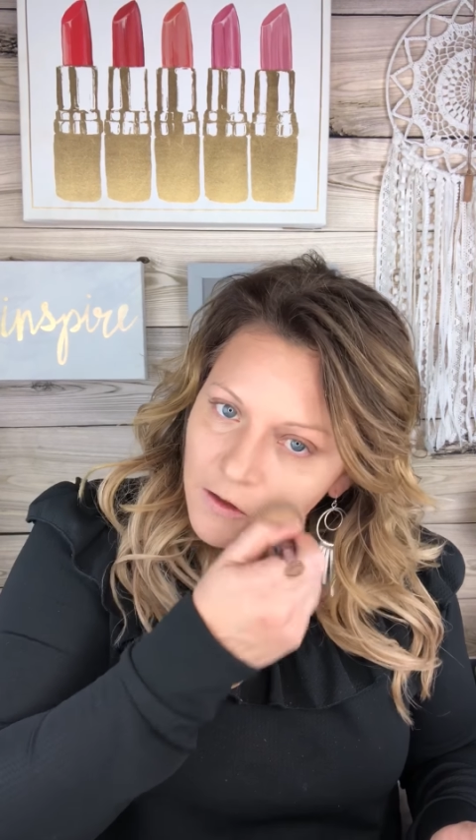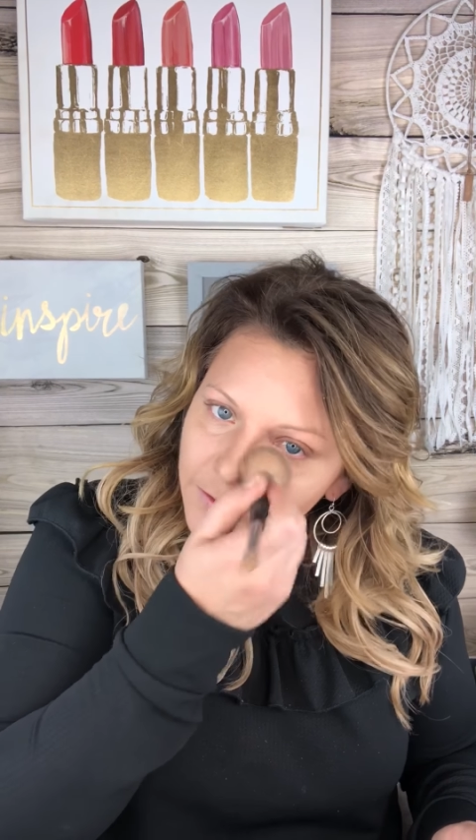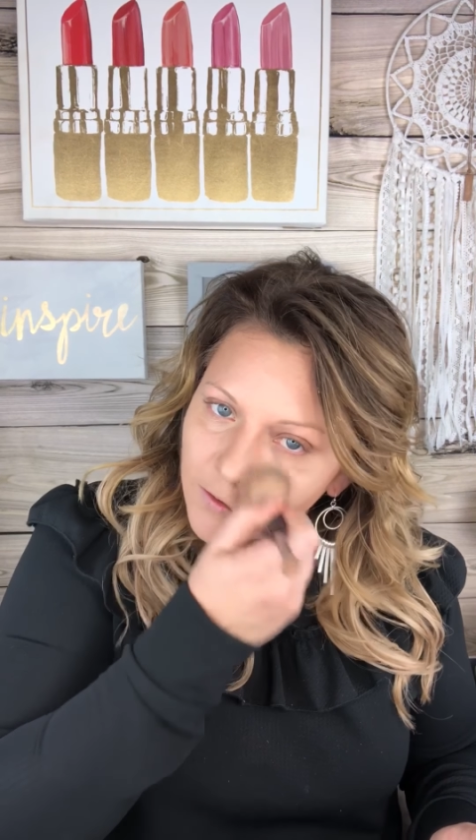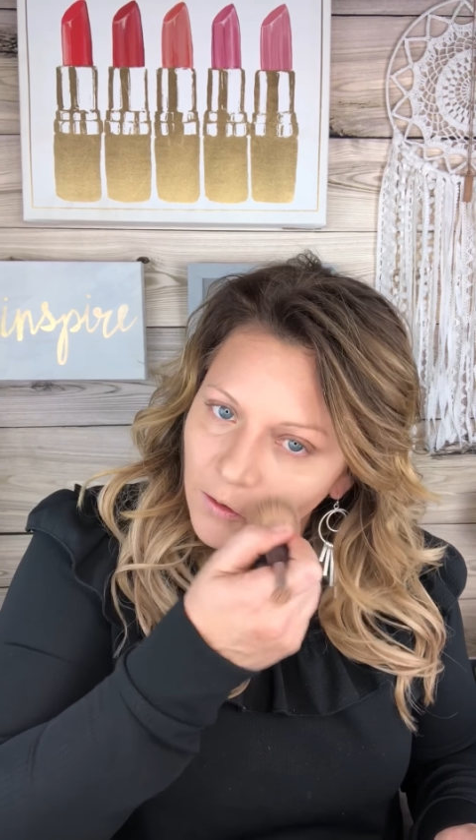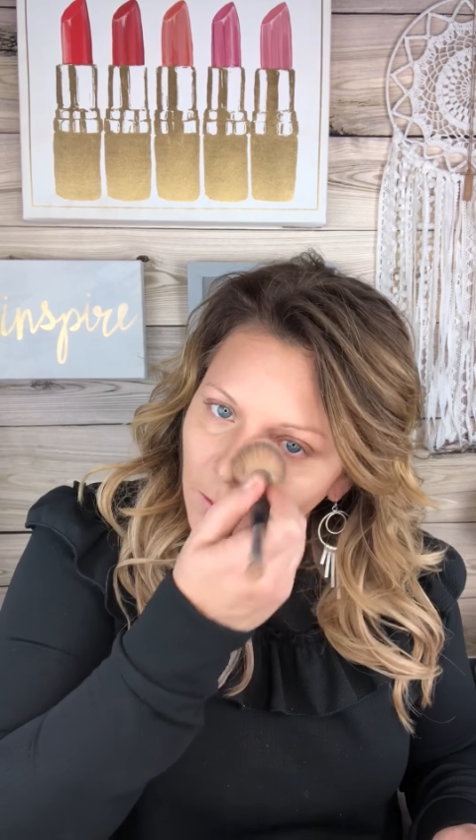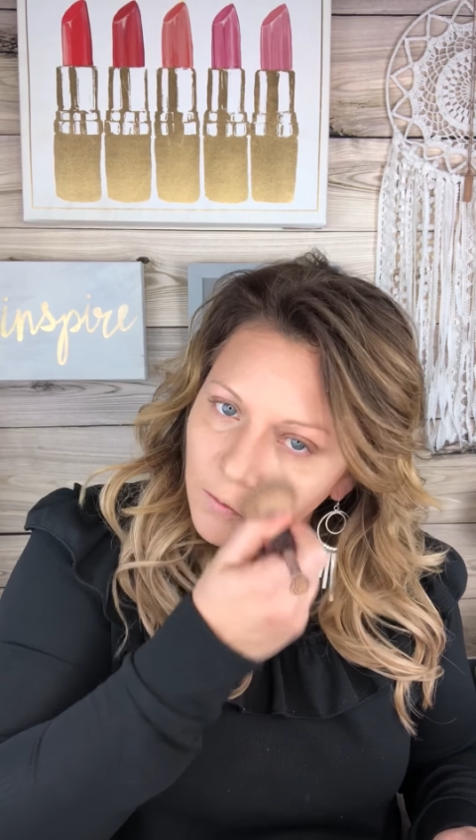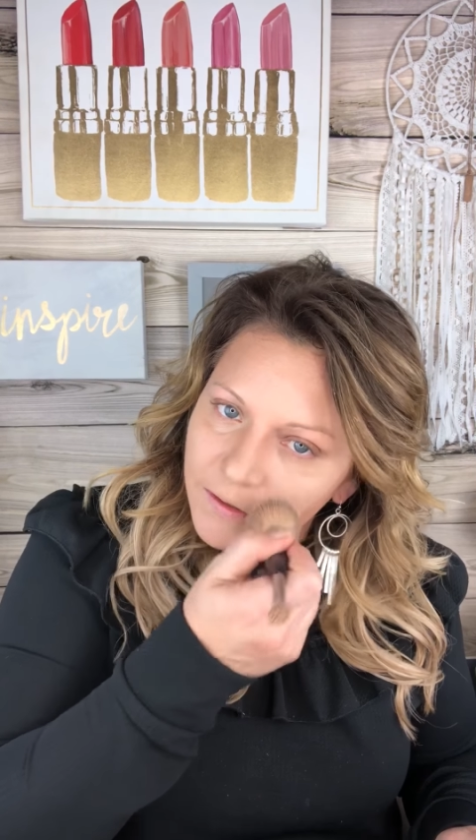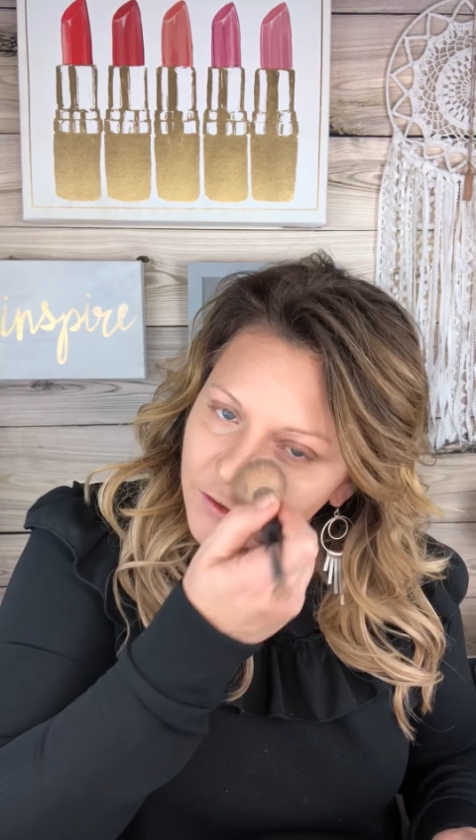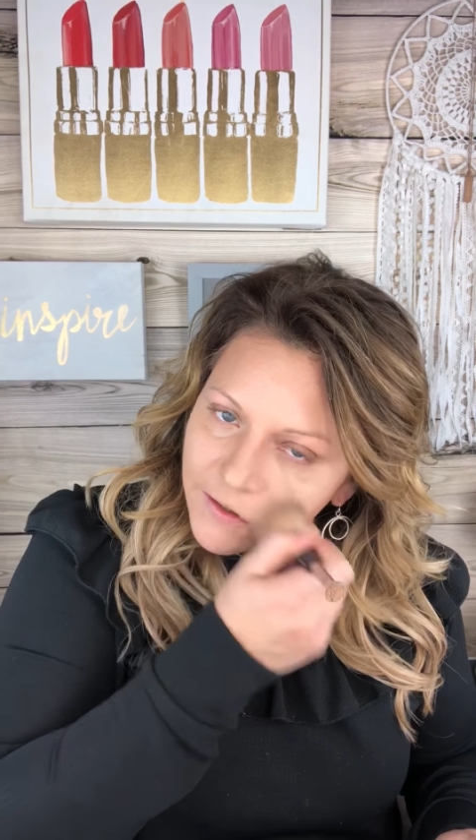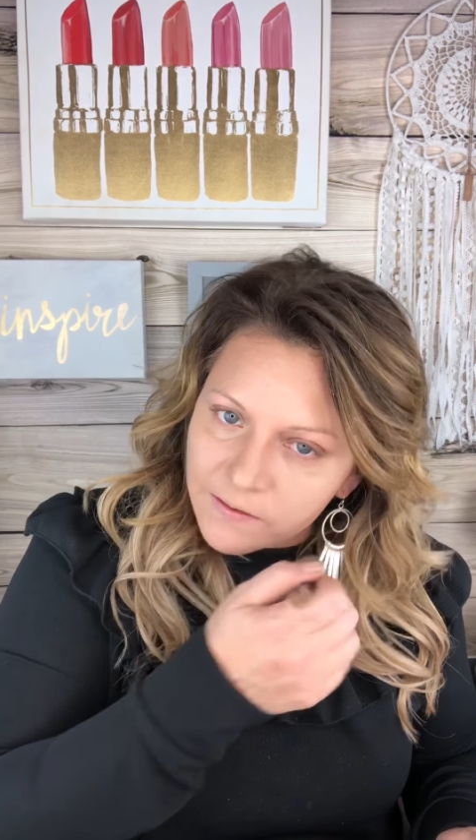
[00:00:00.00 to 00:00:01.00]
So
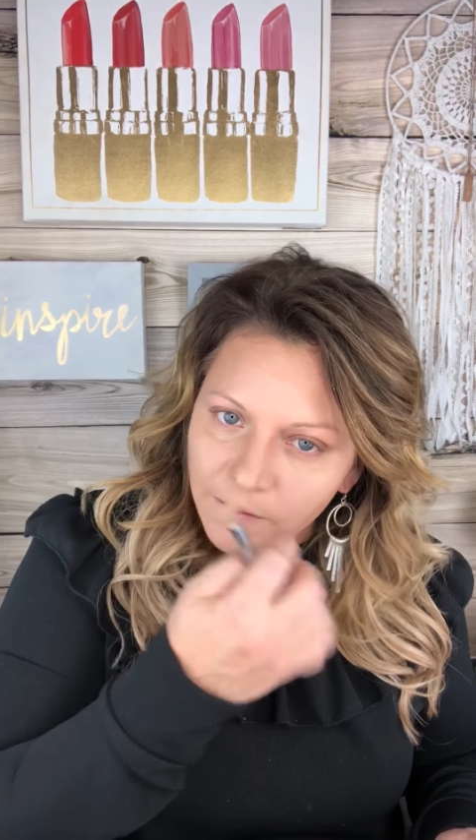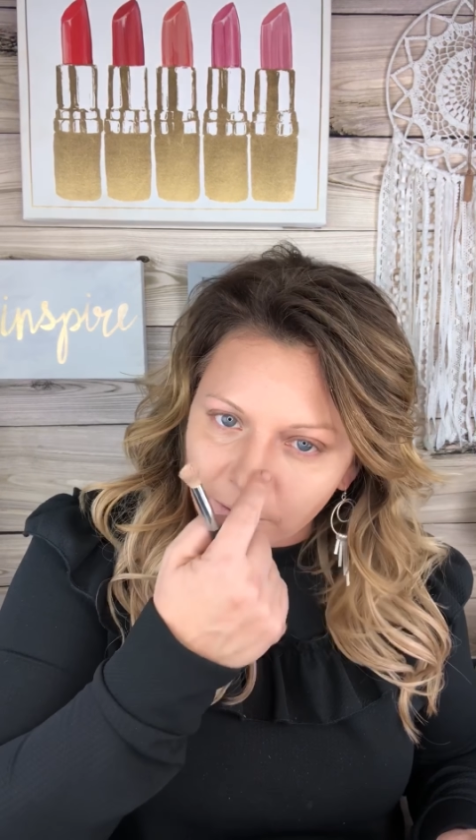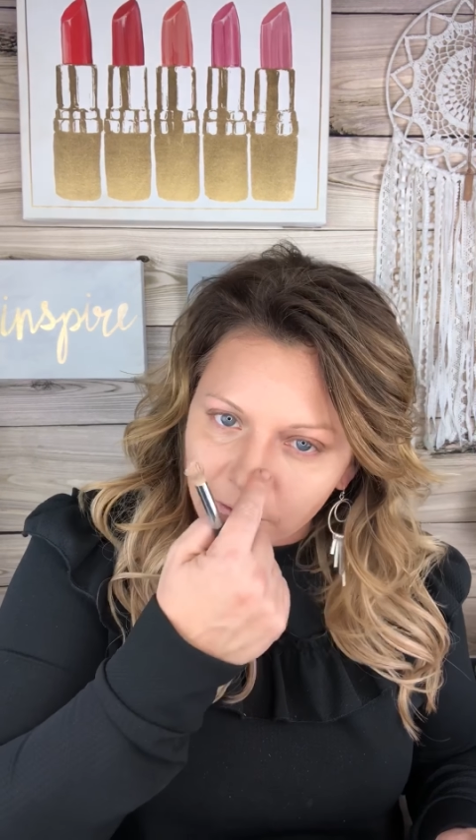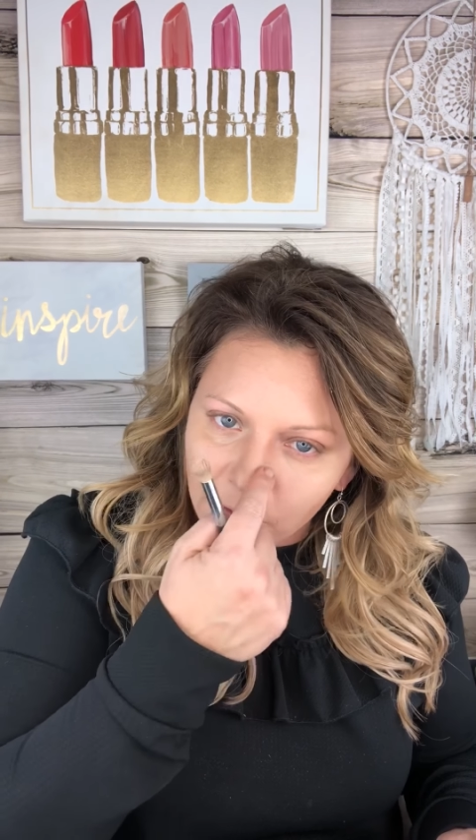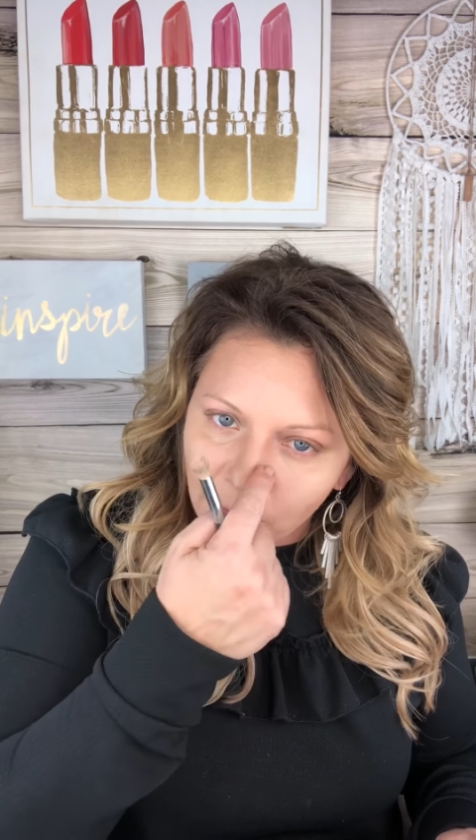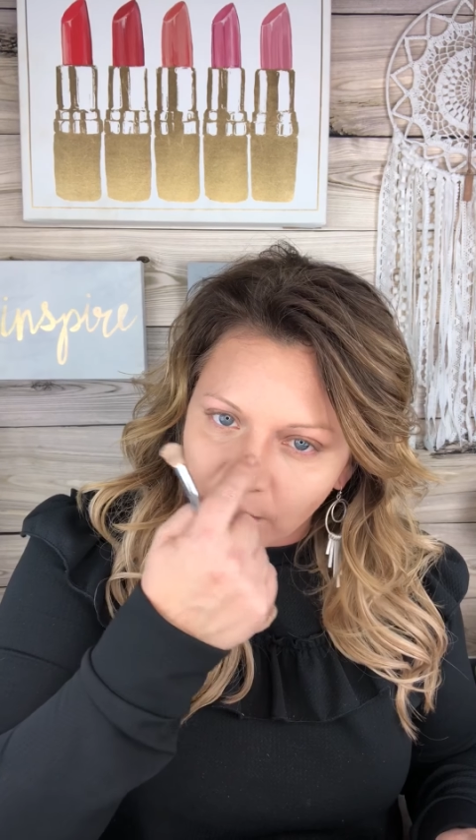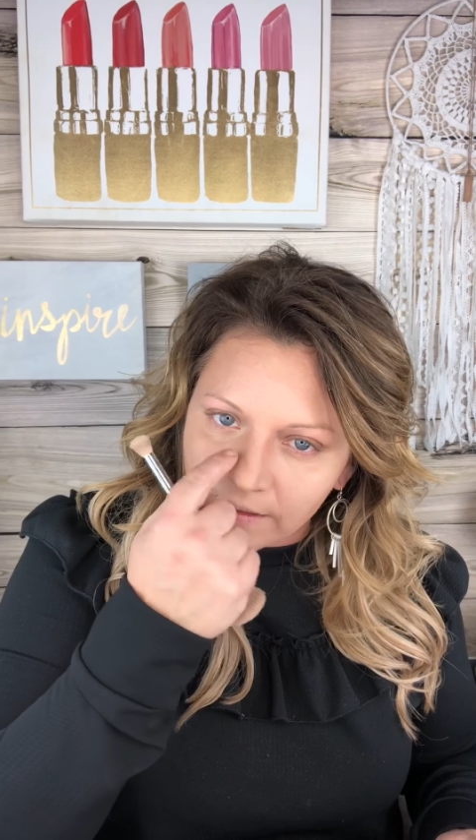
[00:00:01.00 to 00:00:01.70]
just do